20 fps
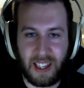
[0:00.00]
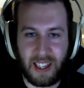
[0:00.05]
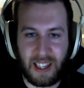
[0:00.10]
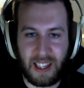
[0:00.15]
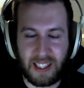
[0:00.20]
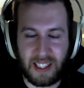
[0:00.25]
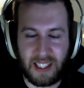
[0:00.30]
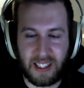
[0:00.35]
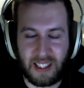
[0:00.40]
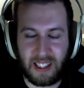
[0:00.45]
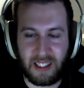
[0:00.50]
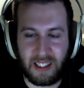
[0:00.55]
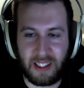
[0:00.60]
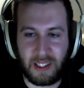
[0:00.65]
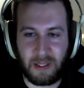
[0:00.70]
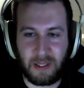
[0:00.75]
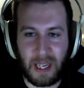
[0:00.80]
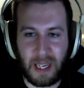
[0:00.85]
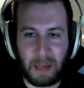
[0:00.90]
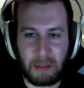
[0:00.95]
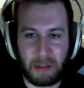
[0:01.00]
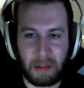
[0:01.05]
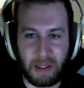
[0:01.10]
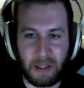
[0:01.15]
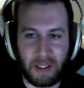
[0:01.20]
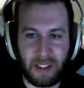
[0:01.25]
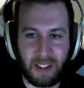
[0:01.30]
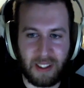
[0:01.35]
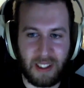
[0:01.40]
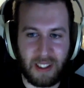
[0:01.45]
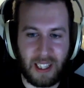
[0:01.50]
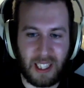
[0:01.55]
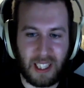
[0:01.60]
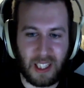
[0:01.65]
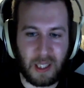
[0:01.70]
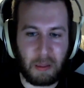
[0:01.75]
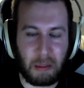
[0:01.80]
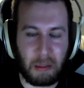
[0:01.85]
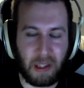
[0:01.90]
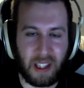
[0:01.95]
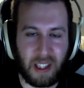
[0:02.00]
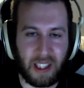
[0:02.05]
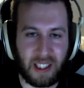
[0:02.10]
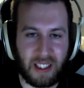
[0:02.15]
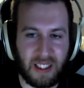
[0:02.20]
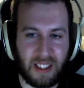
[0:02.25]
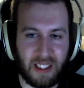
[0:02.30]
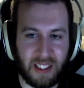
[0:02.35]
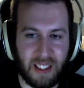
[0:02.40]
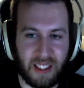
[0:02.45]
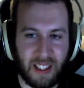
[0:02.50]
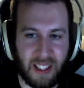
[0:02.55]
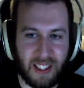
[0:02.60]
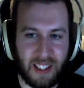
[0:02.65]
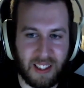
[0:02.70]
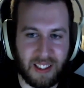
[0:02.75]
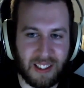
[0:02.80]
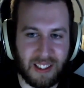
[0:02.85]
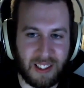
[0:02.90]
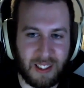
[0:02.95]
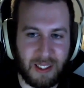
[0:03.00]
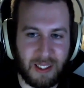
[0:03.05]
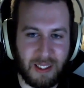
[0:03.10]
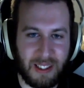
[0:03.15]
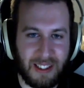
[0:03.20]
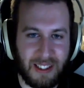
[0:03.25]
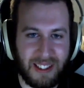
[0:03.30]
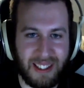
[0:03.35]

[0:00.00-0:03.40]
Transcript: It's still in the wrapper. I just bought it because I thought it looked cool.